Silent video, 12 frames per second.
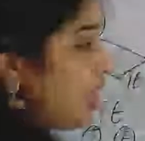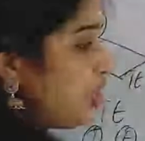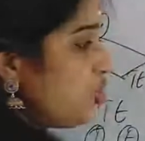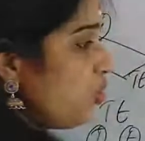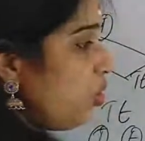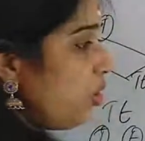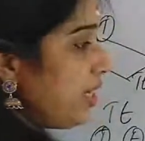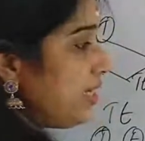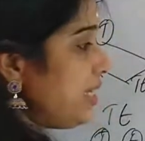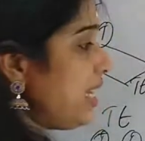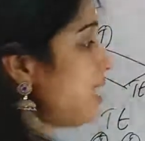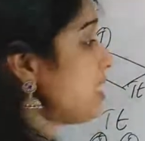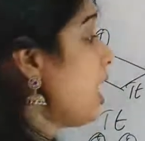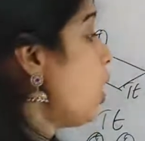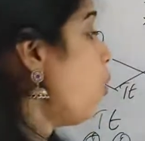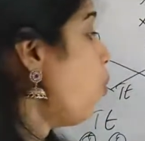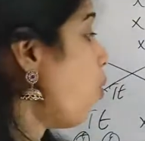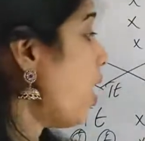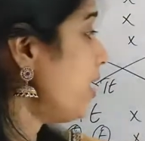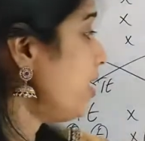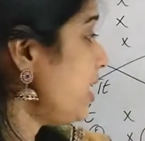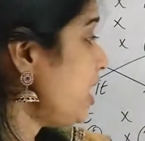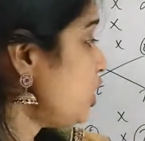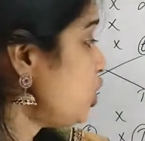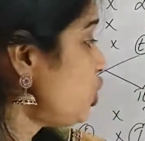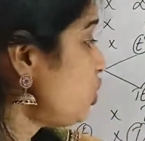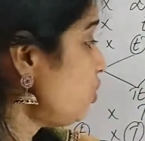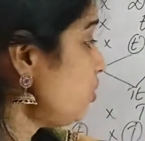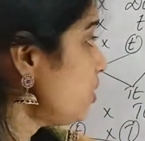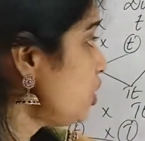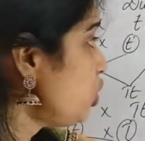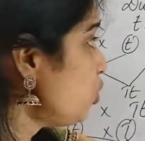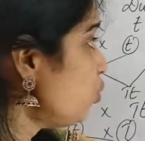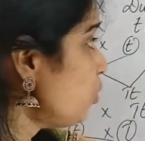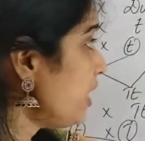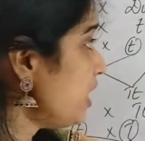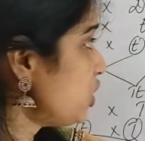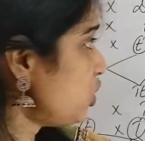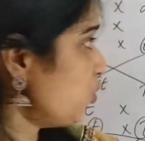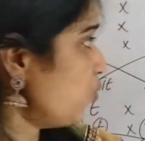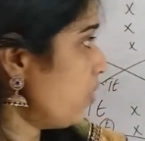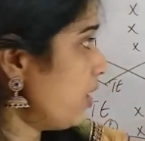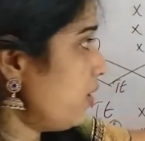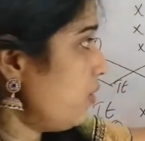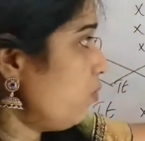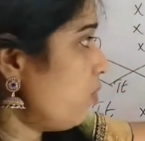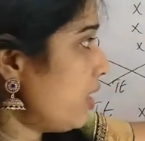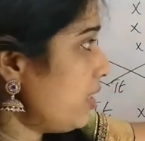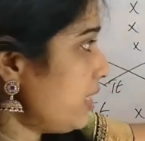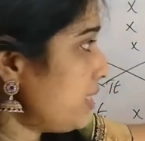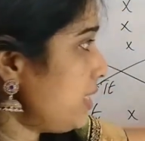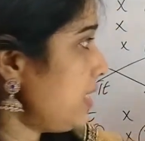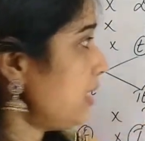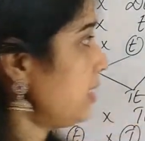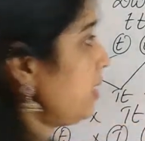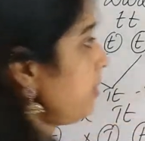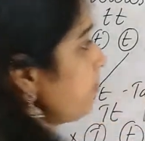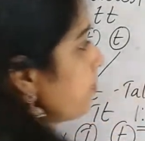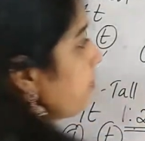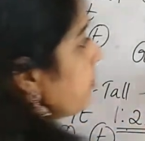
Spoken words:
ratio, it is 1:2:1. 1 is here.